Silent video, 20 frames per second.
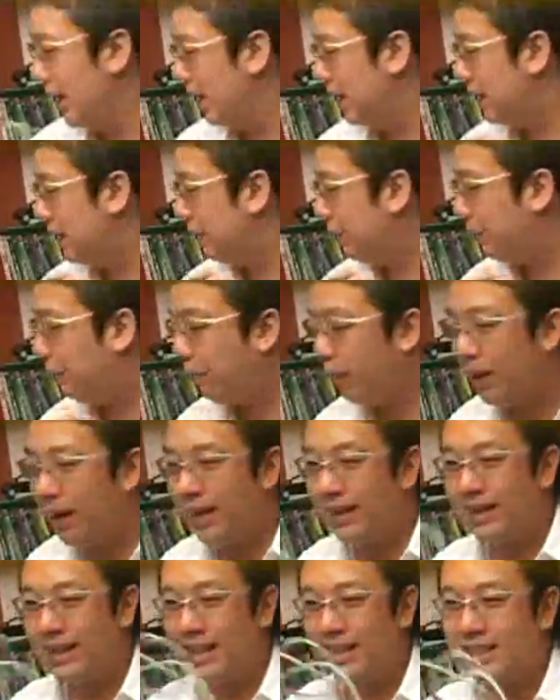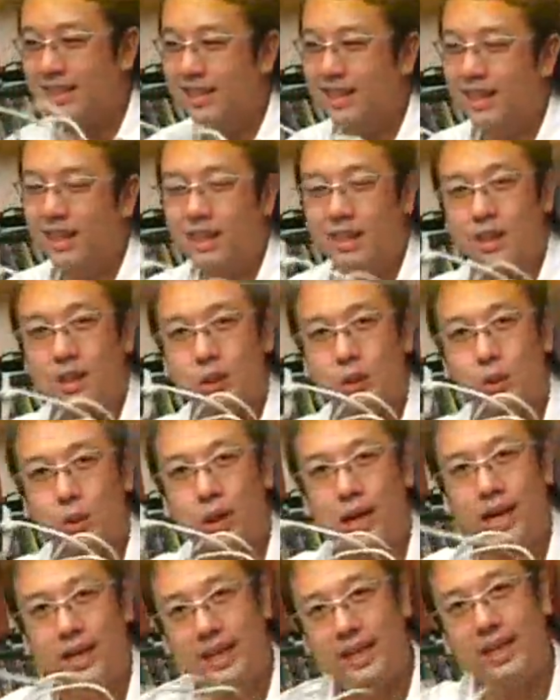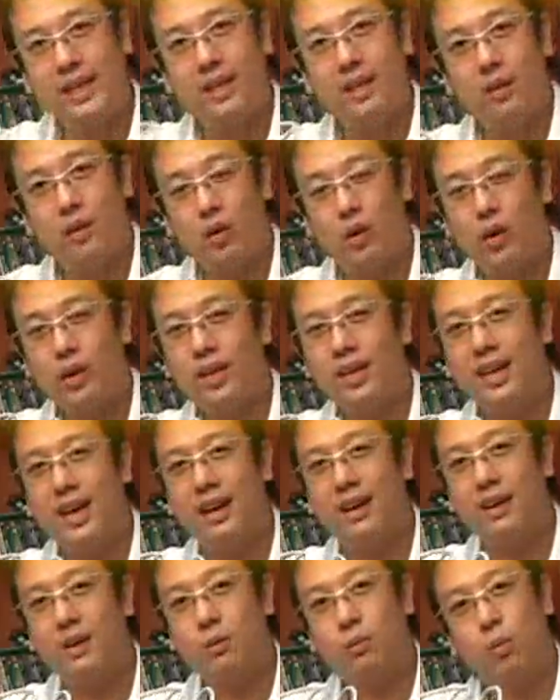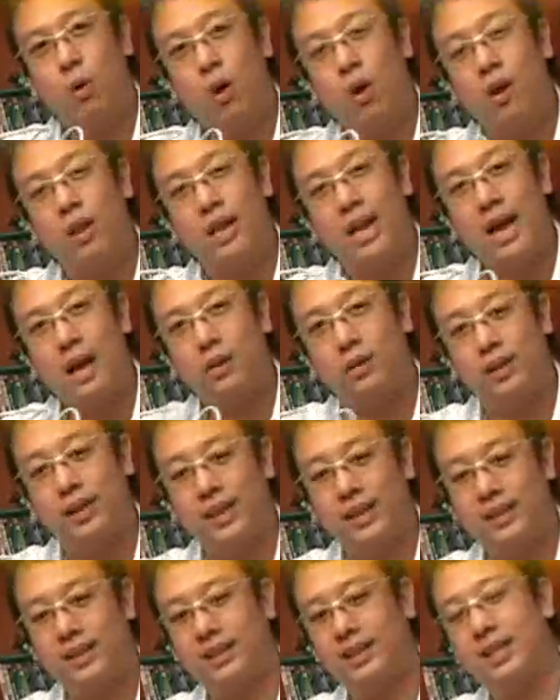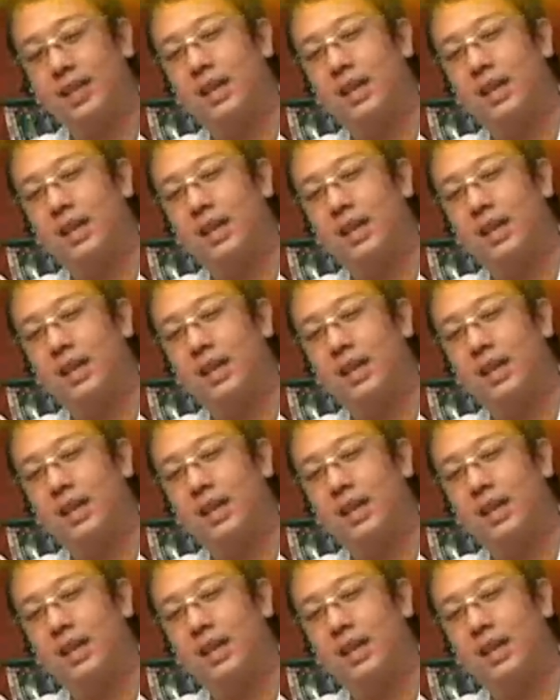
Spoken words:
is plug this to any ordinary wall outlet,